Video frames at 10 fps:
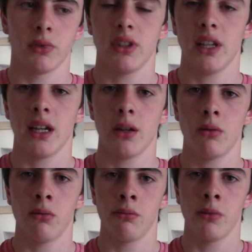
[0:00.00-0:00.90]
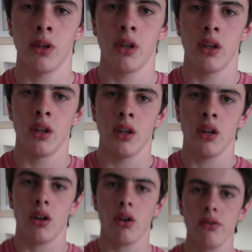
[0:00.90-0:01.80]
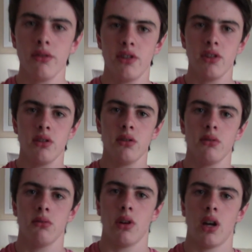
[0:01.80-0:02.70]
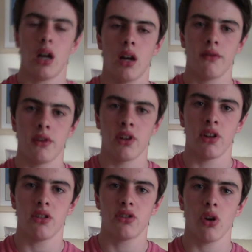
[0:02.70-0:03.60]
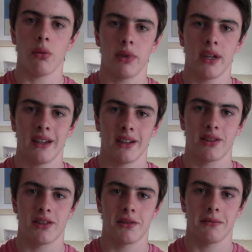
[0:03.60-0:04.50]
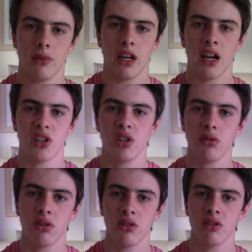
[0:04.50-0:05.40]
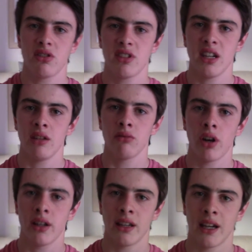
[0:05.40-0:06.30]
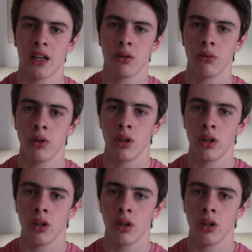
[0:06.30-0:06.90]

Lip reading: Now, on to other topics. As you can see right now,